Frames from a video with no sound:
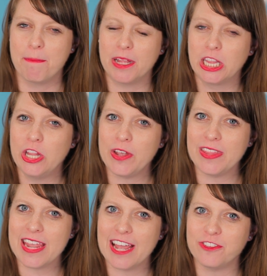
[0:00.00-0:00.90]
but look
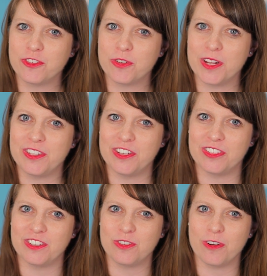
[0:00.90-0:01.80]
at the answer
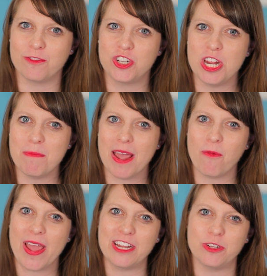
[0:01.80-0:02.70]
choices and sort of cheat my
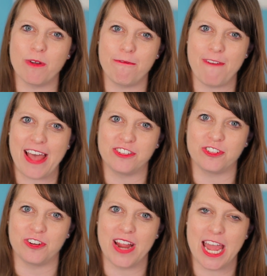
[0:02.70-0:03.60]
way to a
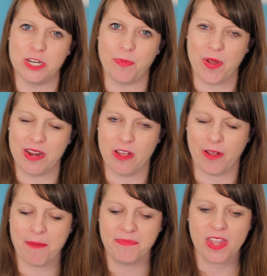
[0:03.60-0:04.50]
faster endpoint, okay?